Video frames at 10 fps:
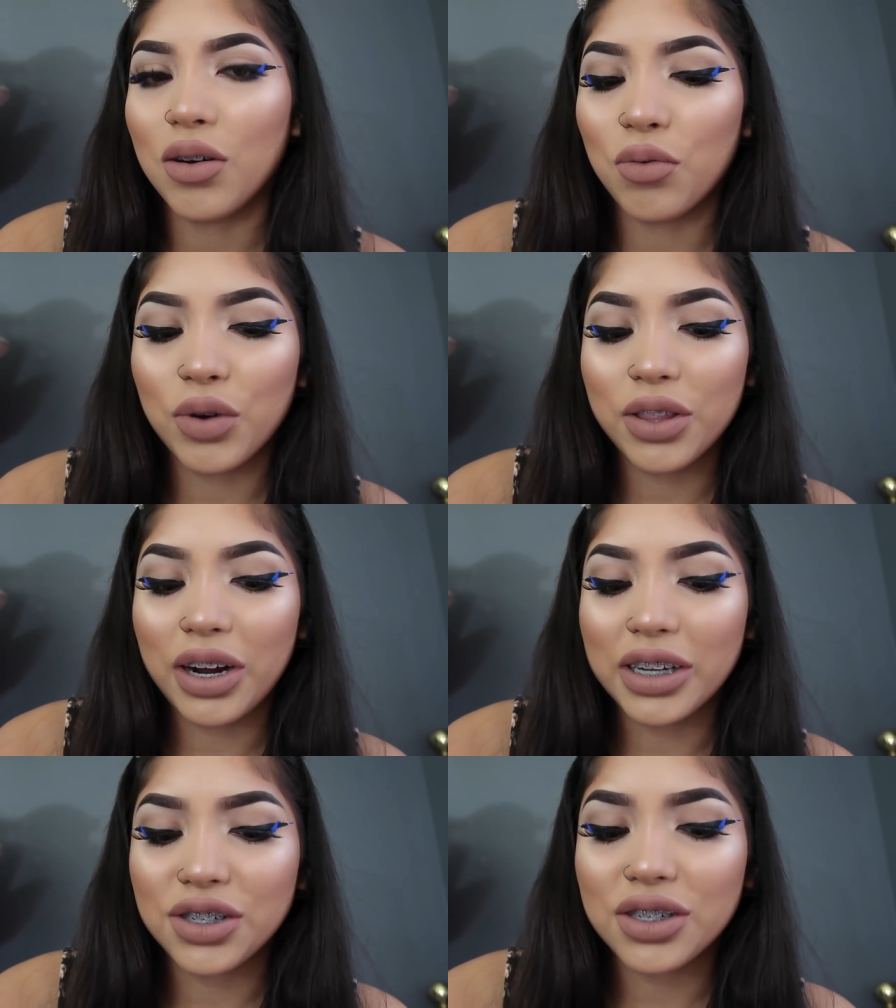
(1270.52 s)
whether
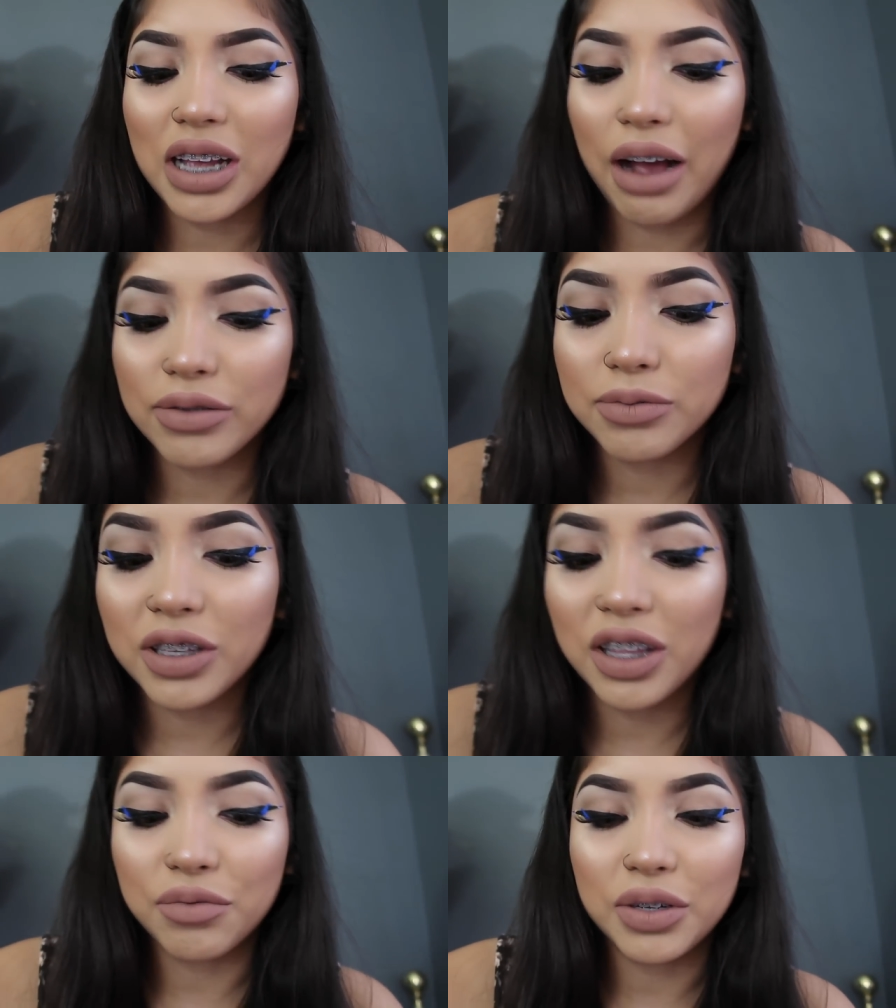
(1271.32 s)
I should just have
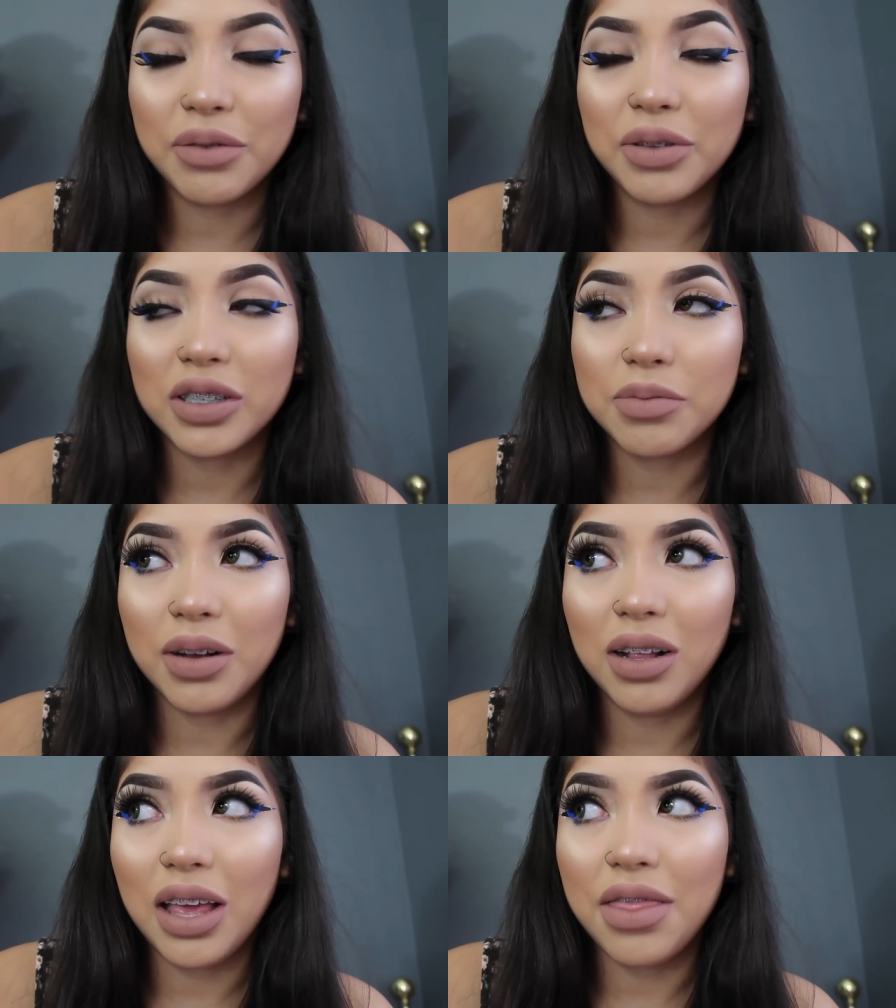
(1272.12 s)
something like really really
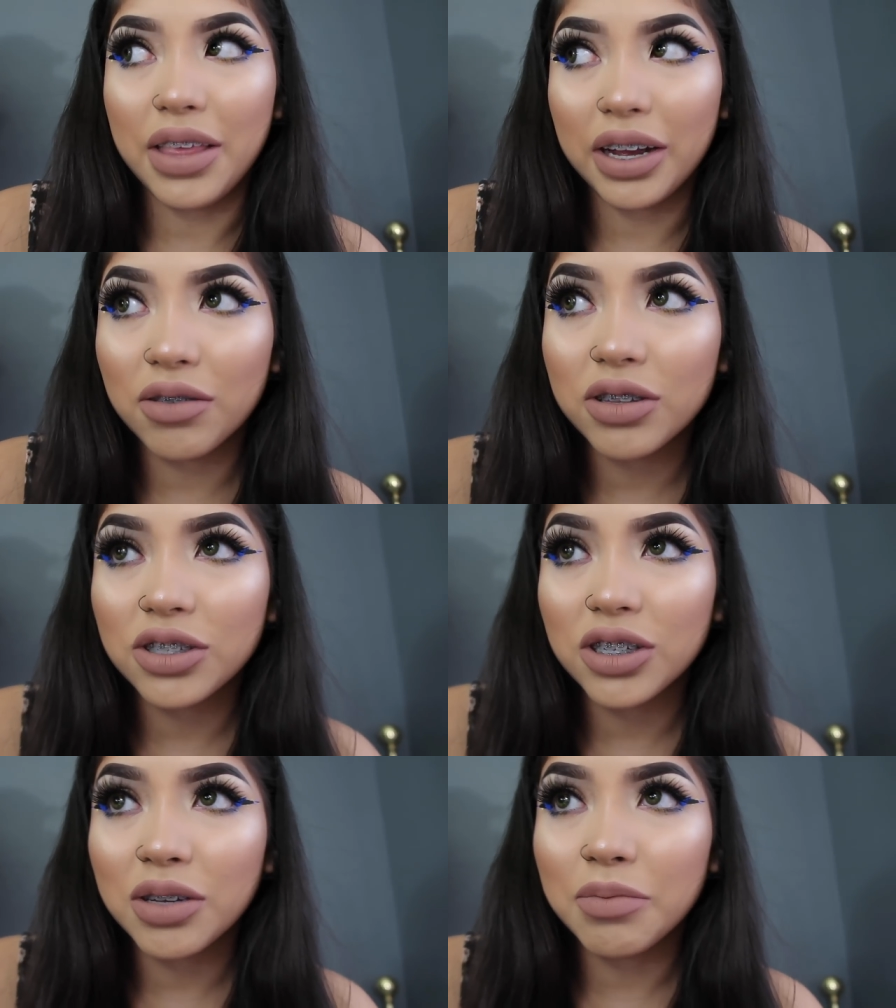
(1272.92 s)
small and then go to the
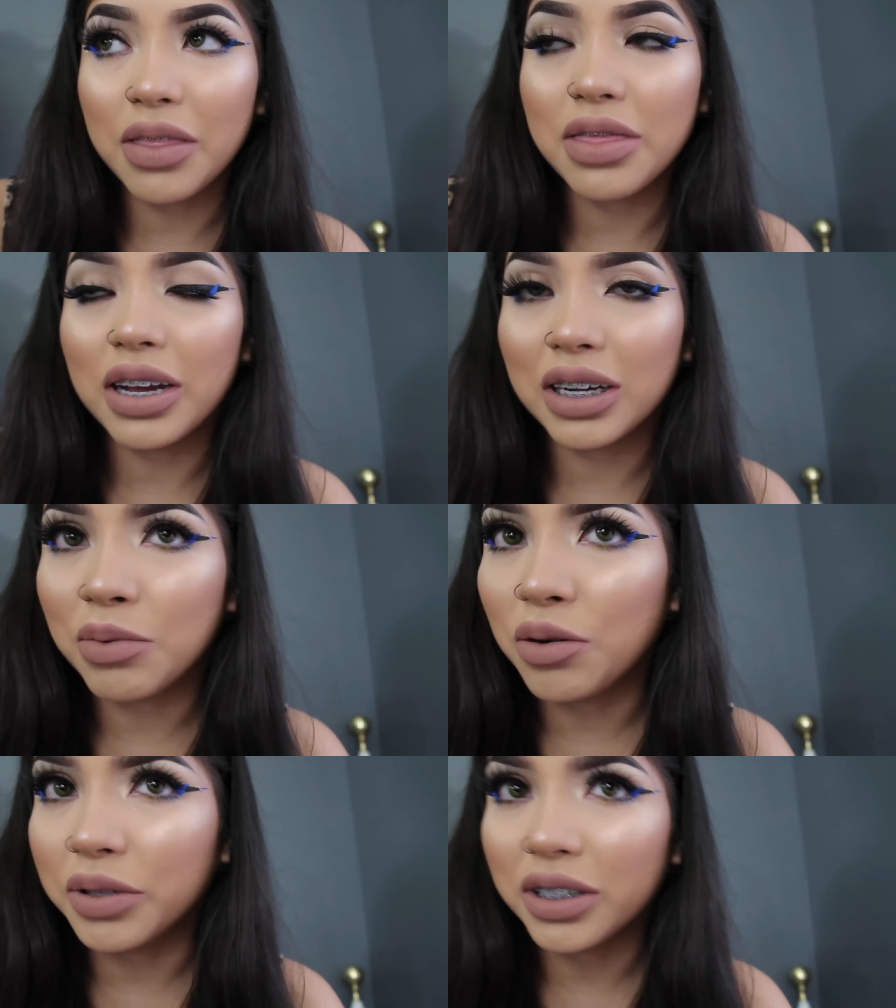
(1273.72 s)
gym and then come
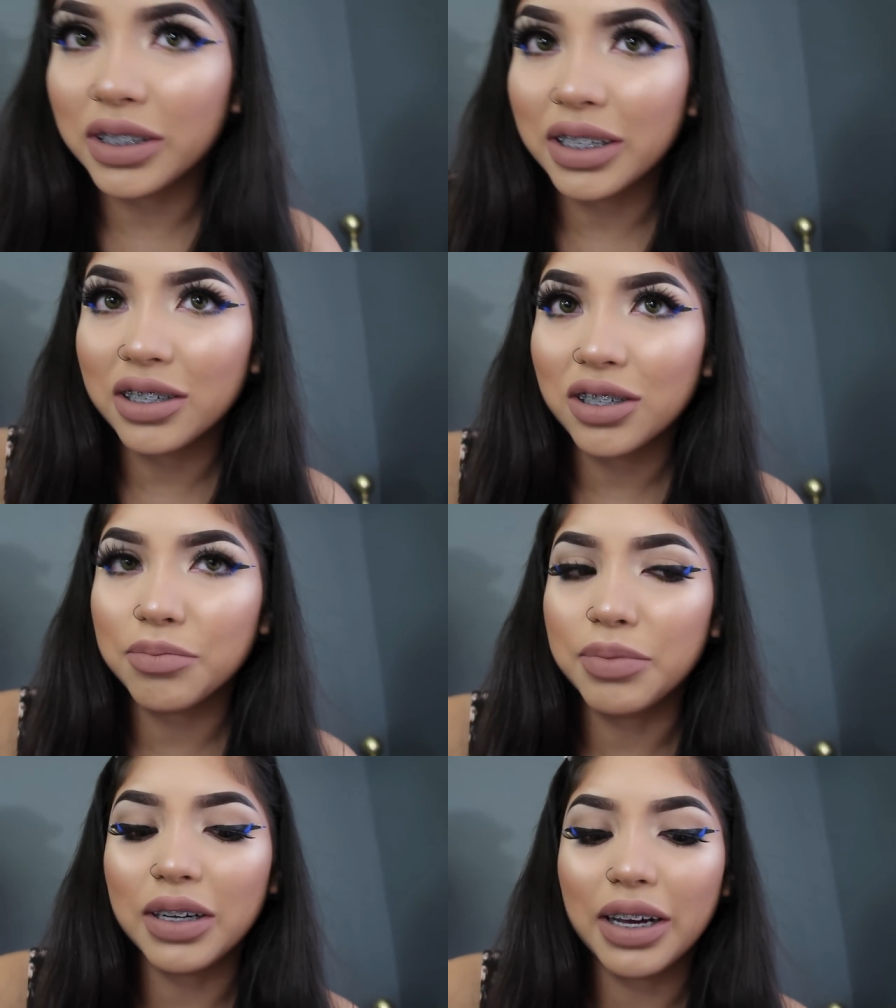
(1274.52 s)
home and cook dinner.
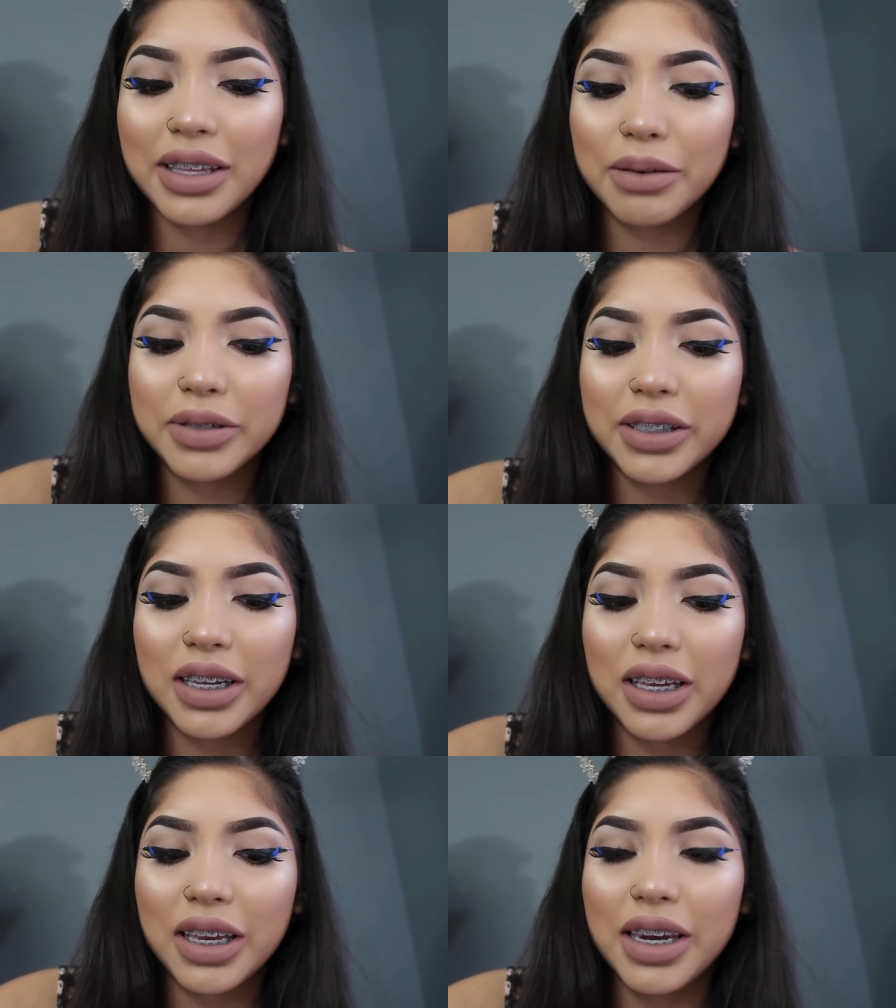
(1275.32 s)
But I think I'm just
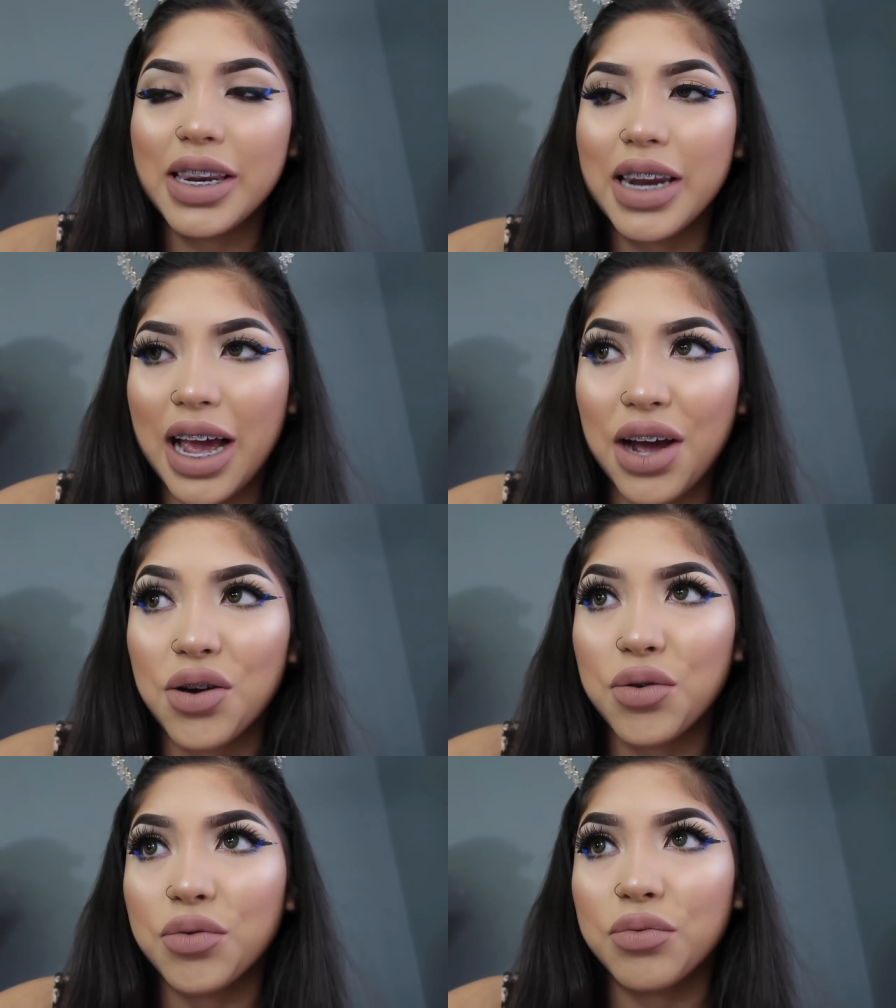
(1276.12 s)
gonna eat
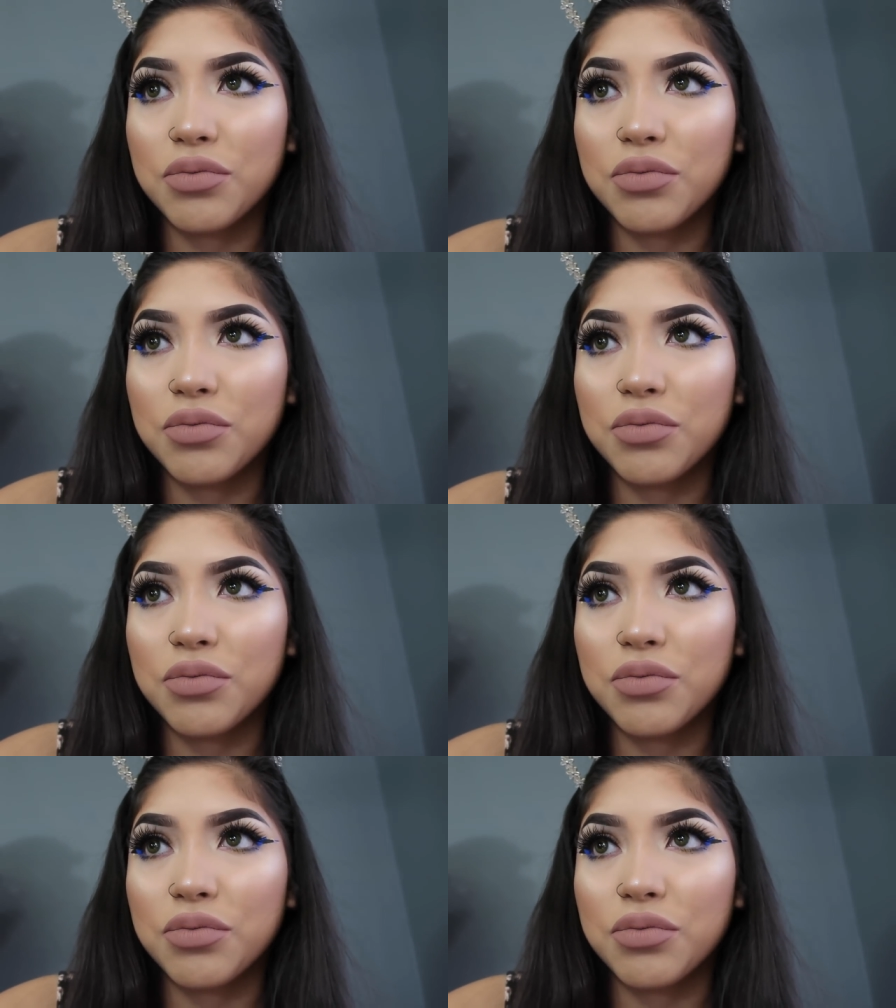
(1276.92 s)
now.